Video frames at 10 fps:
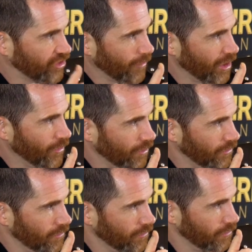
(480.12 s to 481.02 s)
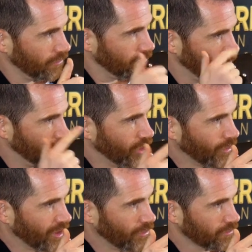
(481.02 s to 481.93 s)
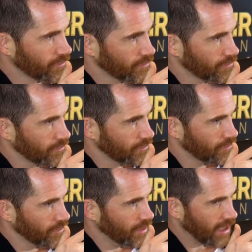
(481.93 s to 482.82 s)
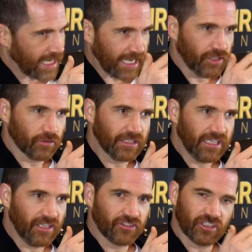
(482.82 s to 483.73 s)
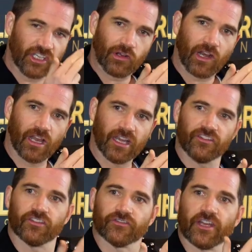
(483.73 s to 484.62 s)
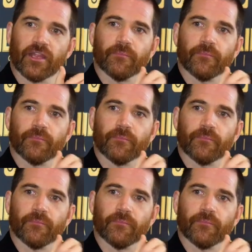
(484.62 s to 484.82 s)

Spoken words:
what you want, do what you want, and your leads and your clients are free.